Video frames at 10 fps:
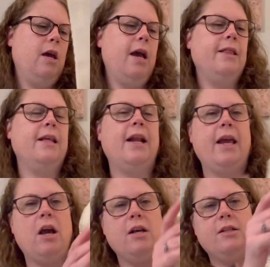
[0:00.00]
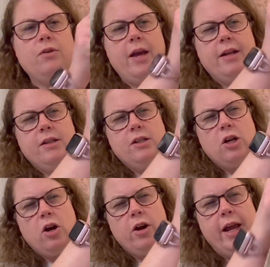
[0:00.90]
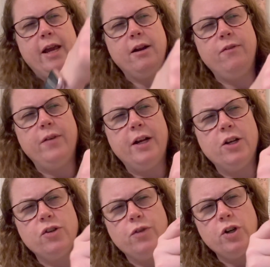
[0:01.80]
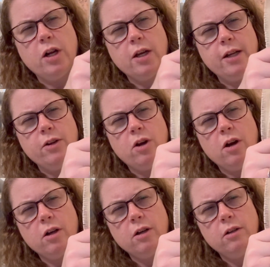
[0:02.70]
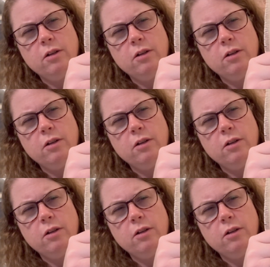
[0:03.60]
And then I also had a start and a finish for Dunkin' Dog.